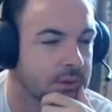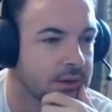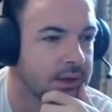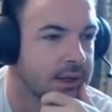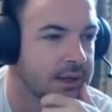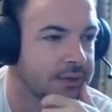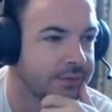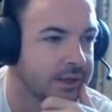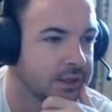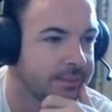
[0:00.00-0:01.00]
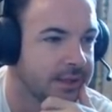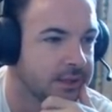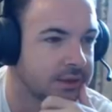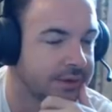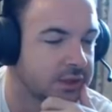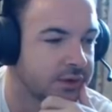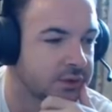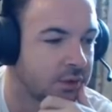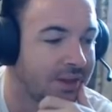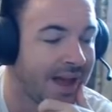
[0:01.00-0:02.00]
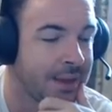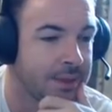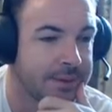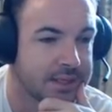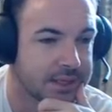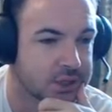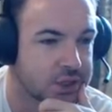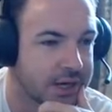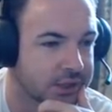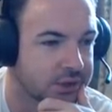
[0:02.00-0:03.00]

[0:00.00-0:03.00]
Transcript: face-to-face roll and the BTS check.